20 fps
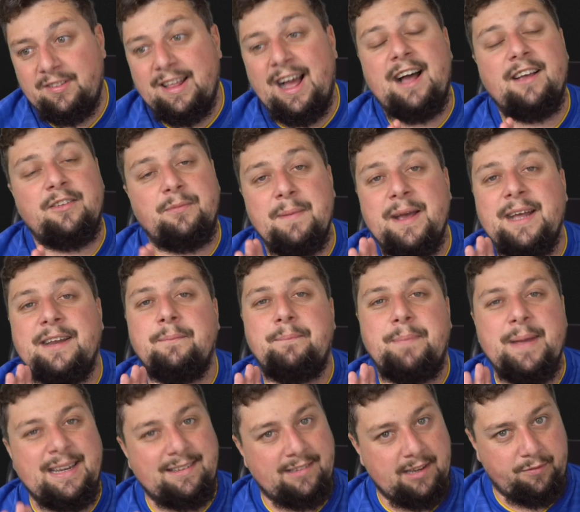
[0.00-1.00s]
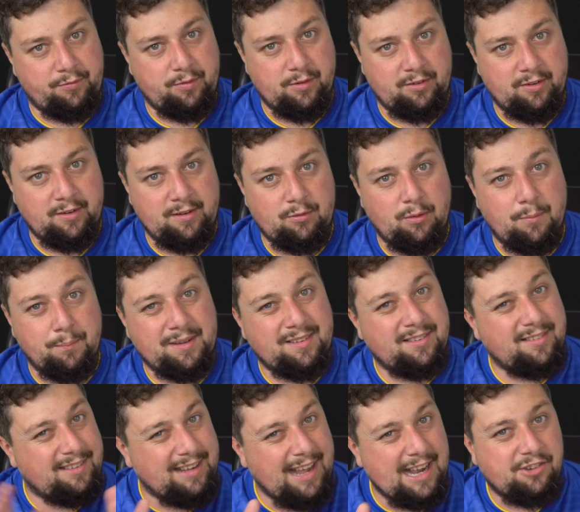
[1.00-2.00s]
That has made a big difference to this one because
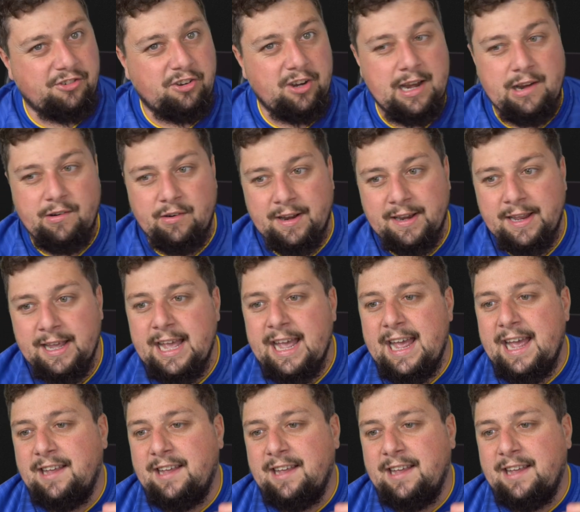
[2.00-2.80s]
it's the Ed Sheeran,